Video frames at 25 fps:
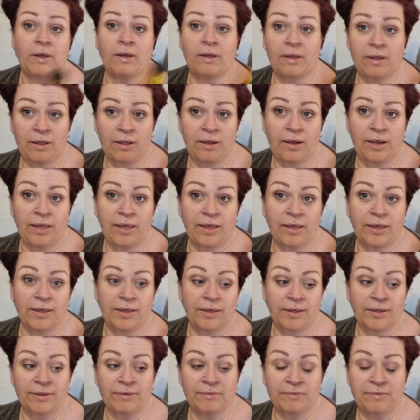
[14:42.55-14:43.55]
garlic,
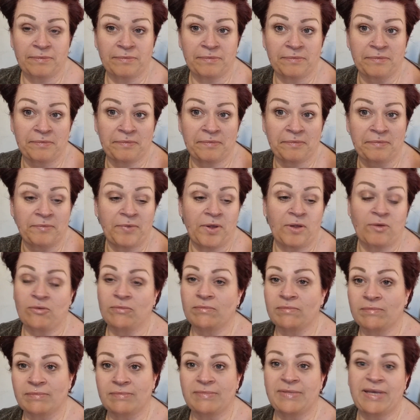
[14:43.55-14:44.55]
well,
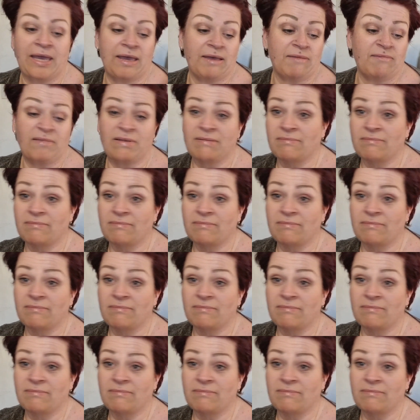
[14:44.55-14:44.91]
yeah,